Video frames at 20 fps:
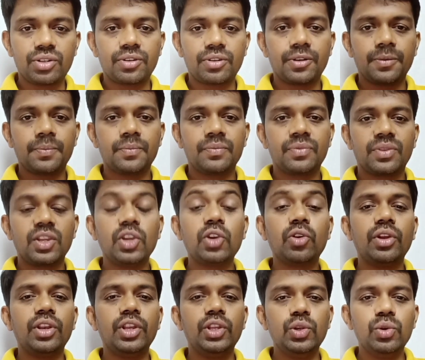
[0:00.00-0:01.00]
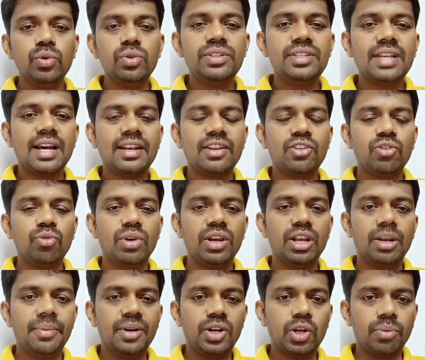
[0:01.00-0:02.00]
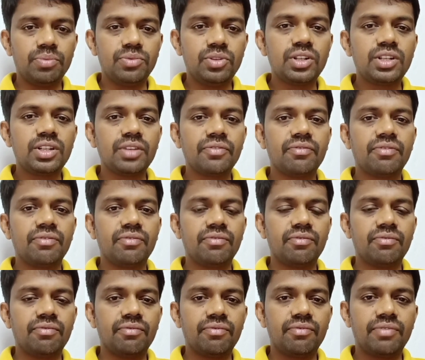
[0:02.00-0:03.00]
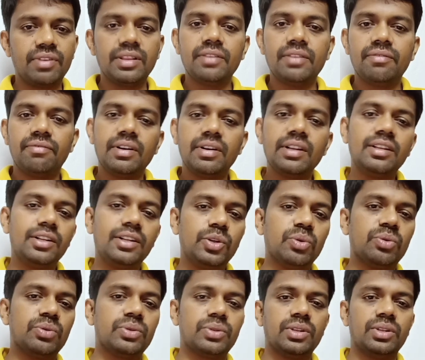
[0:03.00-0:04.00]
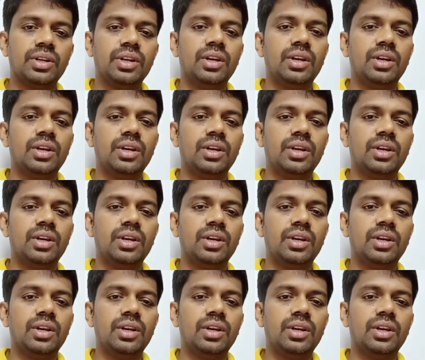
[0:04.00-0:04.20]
Okay, you can use that U I element object for the further use.